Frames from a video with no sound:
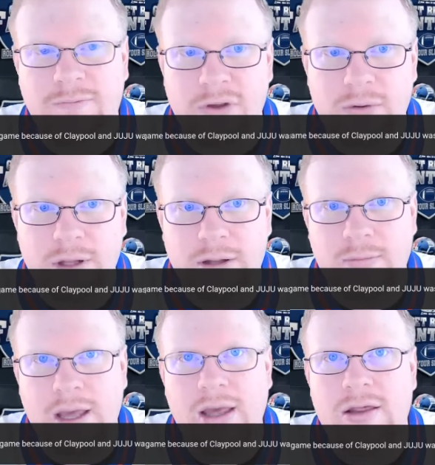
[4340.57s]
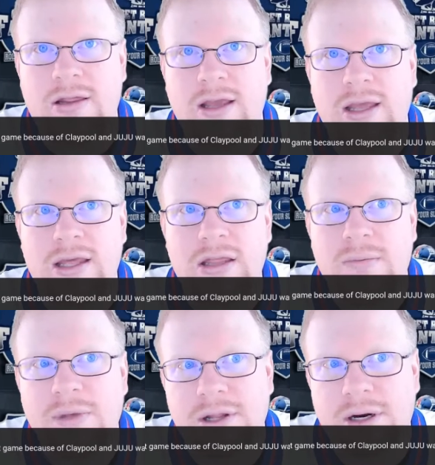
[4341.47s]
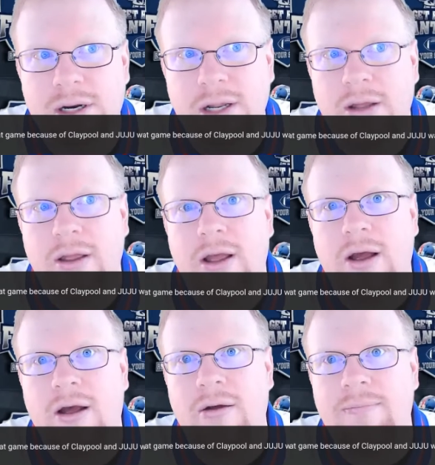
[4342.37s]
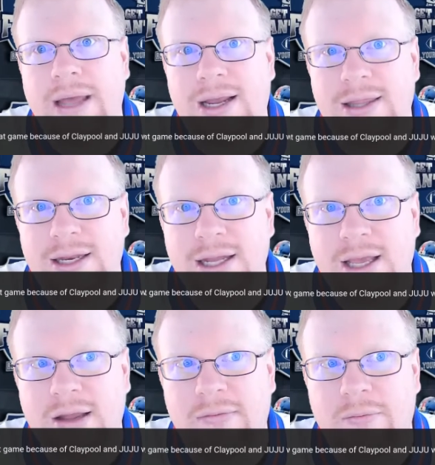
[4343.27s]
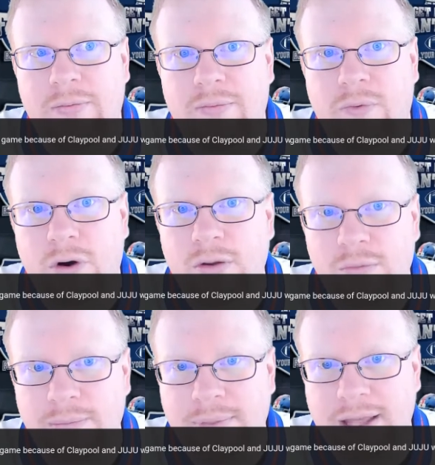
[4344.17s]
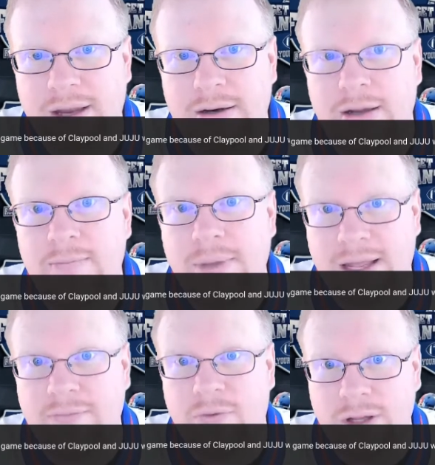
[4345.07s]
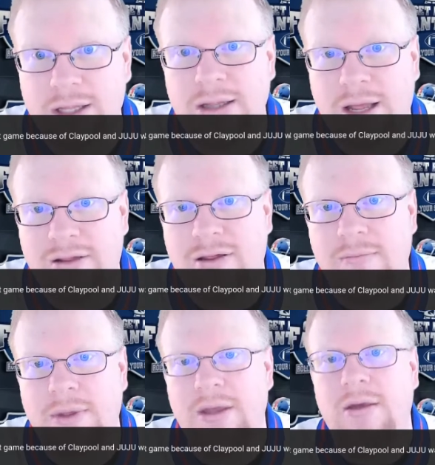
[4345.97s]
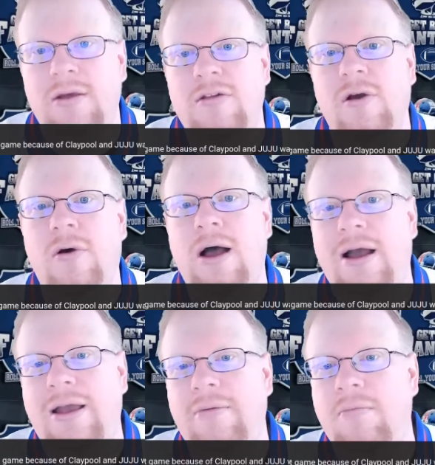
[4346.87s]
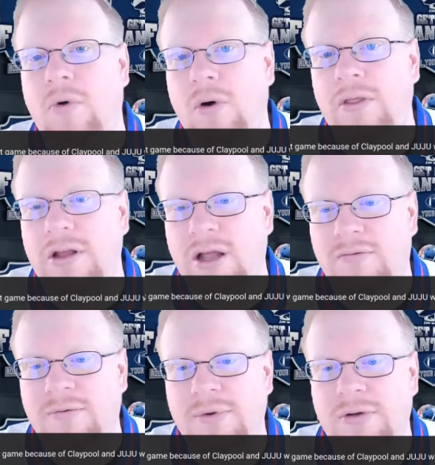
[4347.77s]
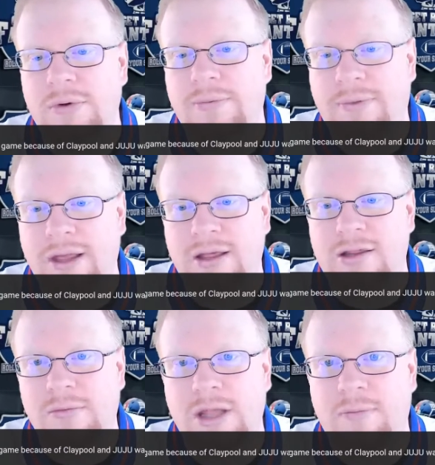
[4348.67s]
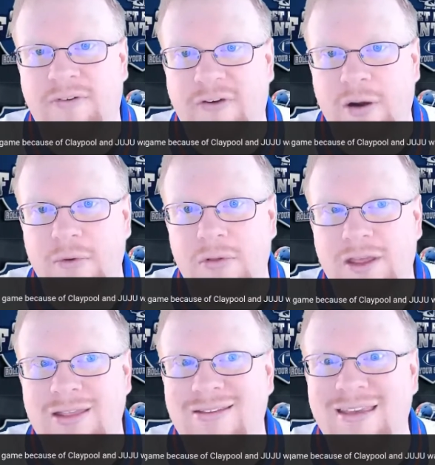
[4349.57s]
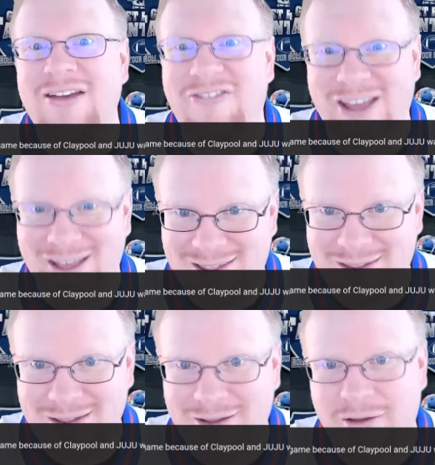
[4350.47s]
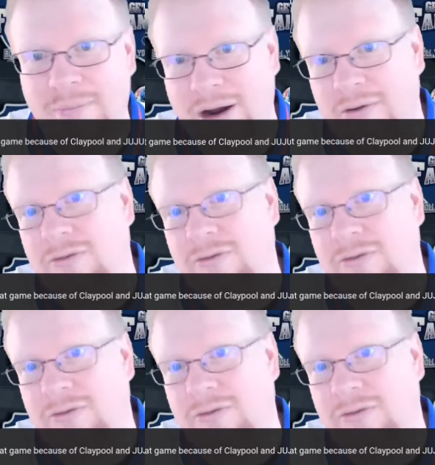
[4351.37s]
view him as like a Heath Miller back in the day working with Ben, and Ben really likes him. So I am more than comfortable with playing someone like Firemuth in DFS compared